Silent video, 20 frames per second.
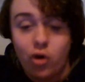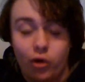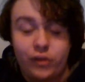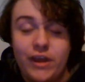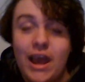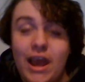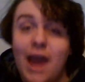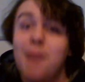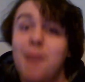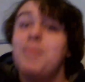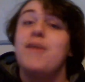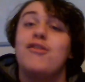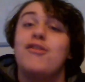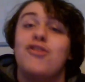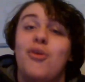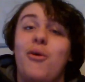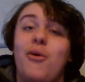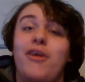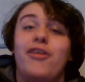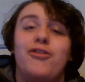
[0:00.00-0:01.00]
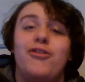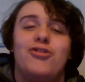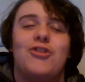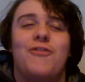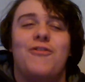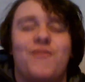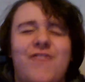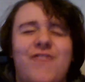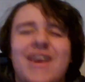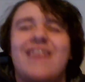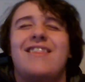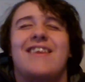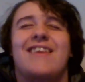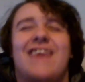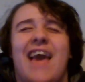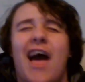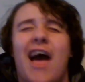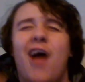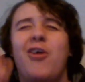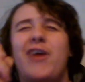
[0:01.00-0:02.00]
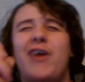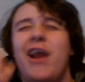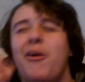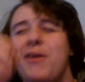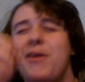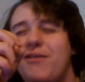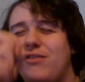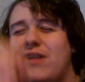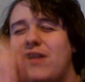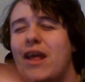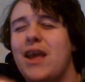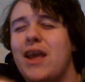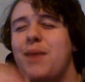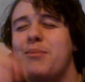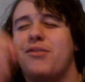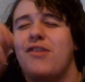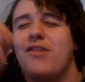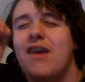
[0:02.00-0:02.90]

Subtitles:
The Edmonton Oilers defeat the Calgary Flames